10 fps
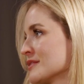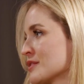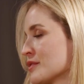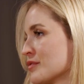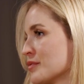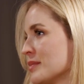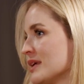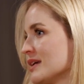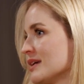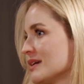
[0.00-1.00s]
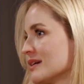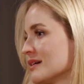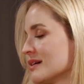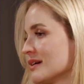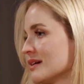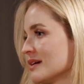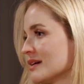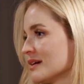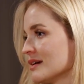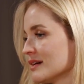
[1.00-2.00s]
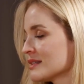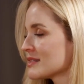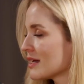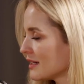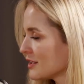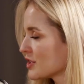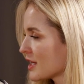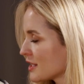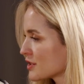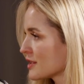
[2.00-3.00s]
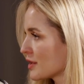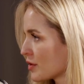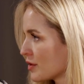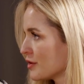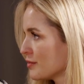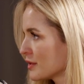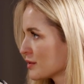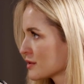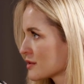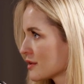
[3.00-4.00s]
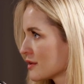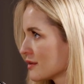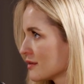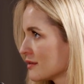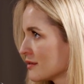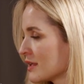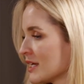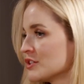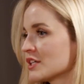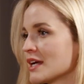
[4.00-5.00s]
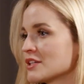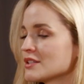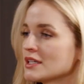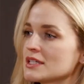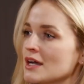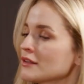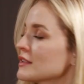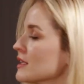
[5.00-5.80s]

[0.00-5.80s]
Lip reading: So for me, it's that education at home, but also the education that's out